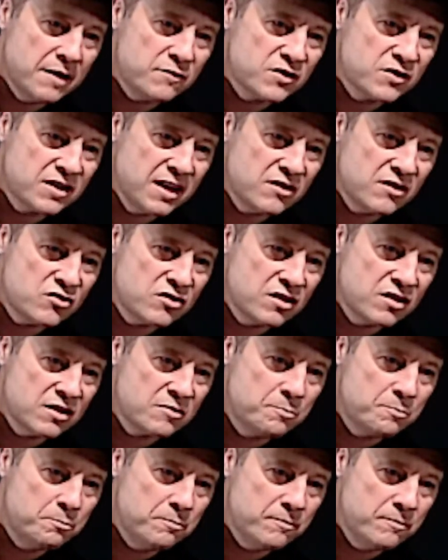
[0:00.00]
I've sketched
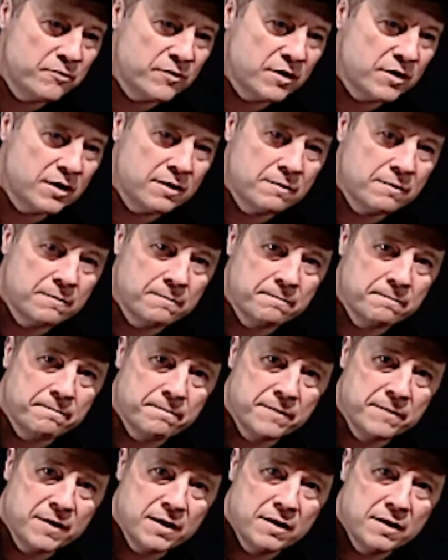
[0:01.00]
this. Let
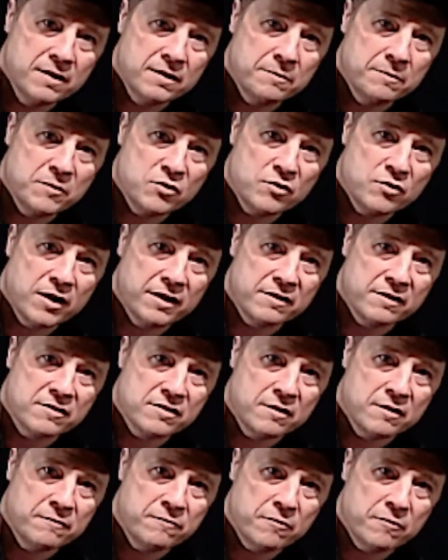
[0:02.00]
me drag
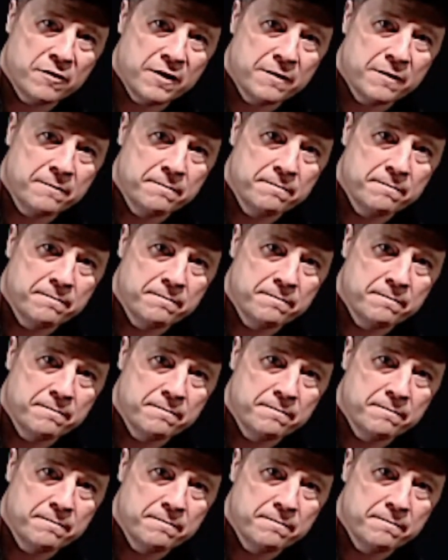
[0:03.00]
this up for you.